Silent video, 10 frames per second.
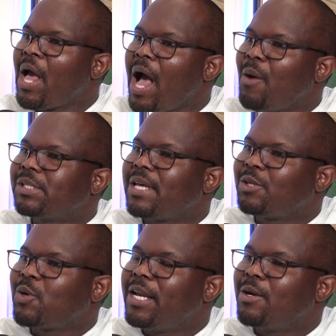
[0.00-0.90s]
I was
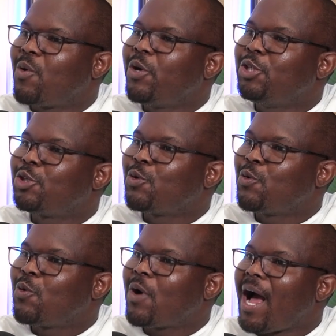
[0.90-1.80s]
actually going
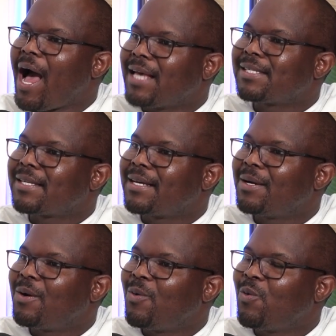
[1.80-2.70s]
to
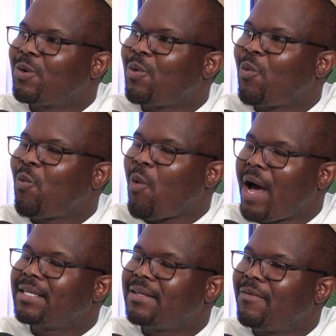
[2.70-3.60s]
ask
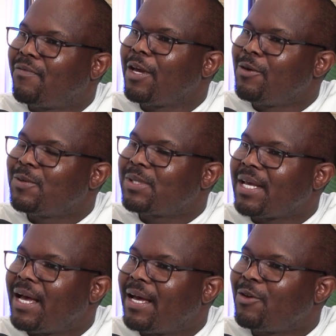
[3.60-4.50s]
what values
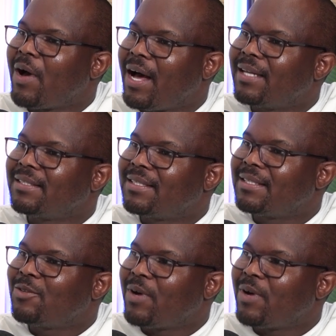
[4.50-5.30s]
your aunt